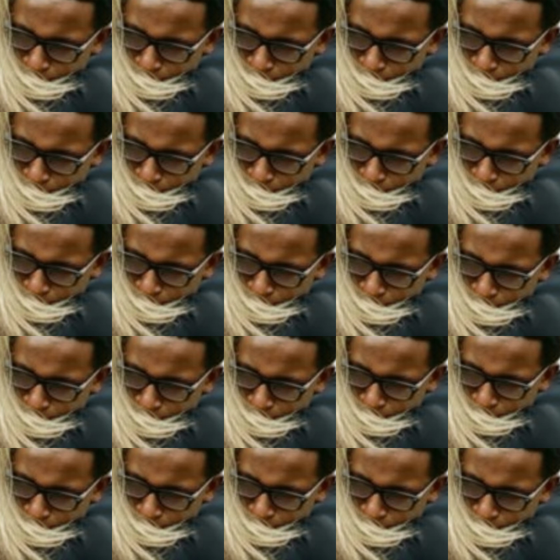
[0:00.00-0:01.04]
That
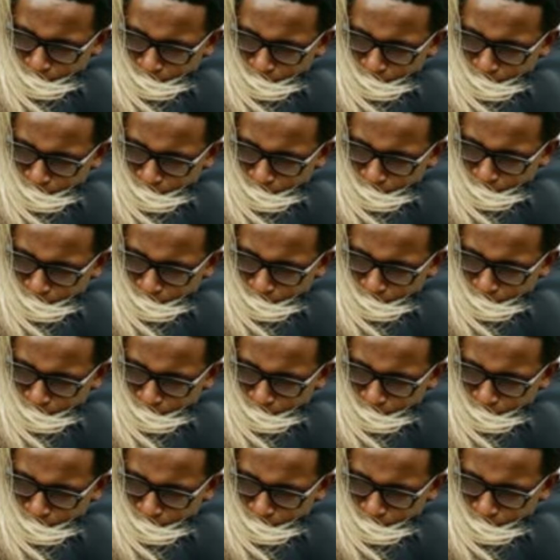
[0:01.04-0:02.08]
kind of
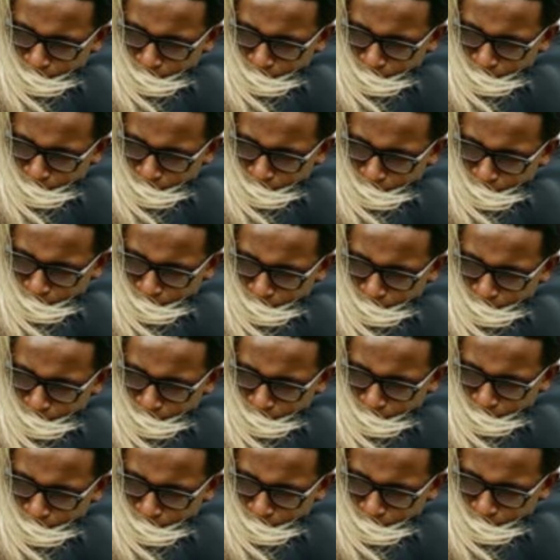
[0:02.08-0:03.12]
really
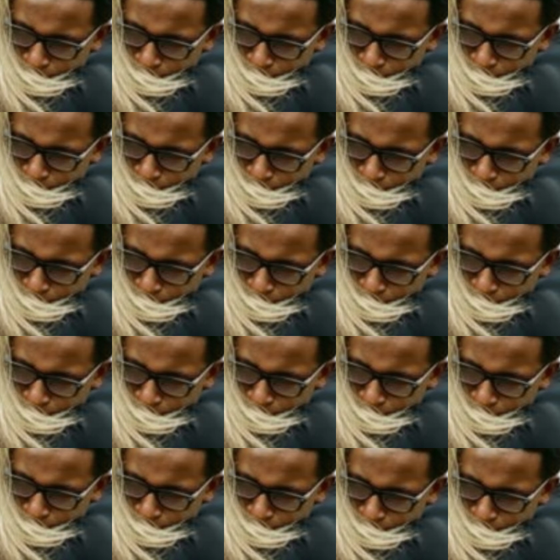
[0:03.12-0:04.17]
isn't
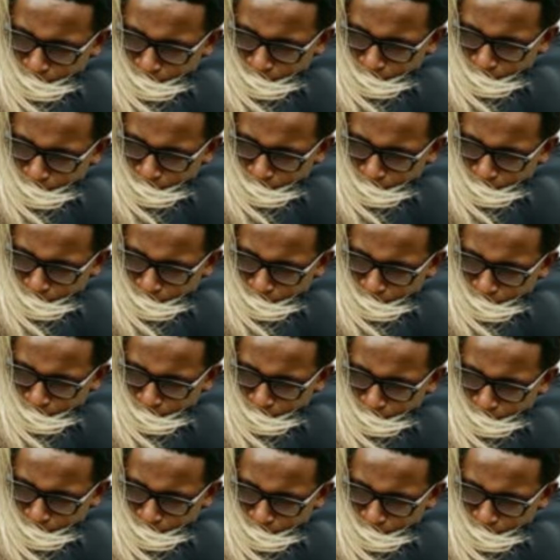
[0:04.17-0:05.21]
the key
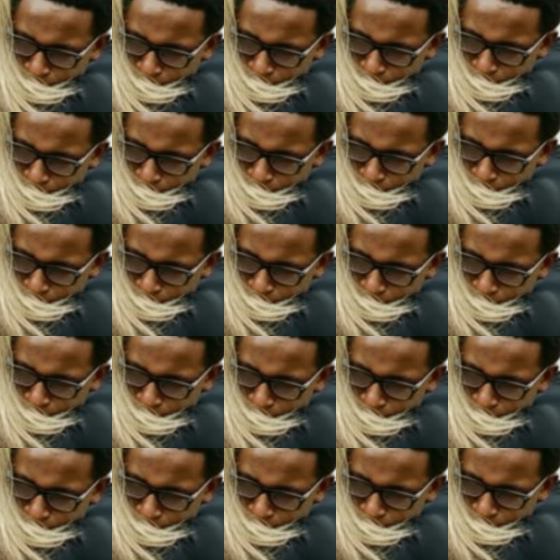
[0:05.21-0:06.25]
thing with
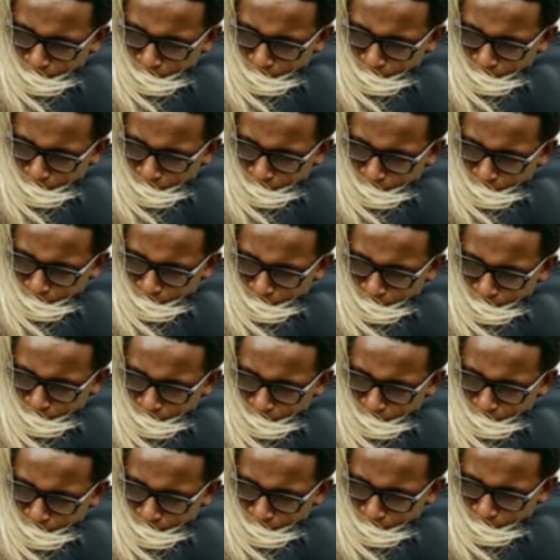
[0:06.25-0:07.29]
this
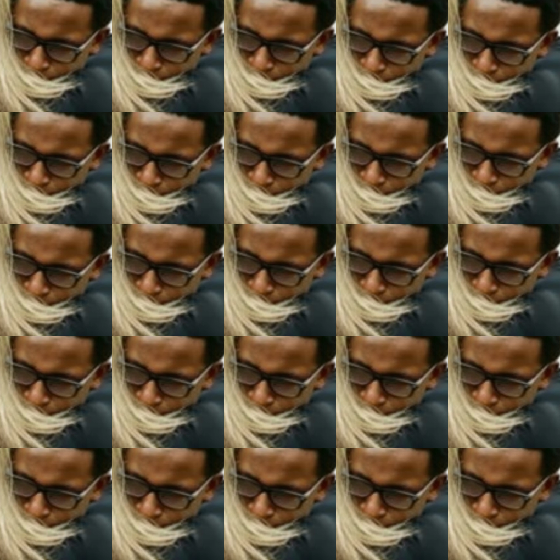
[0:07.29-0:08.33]
case and
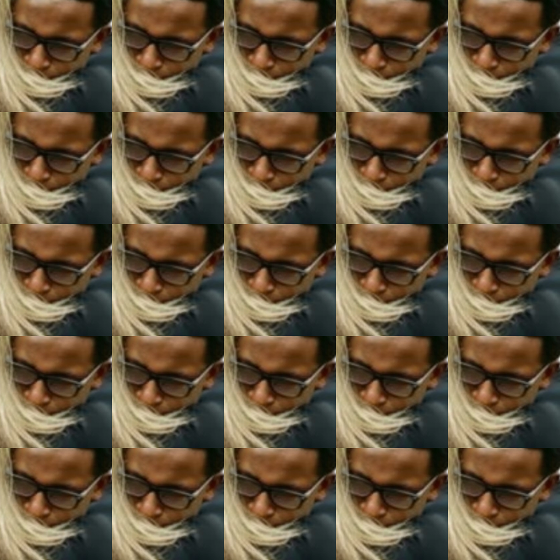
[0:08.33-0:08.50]
this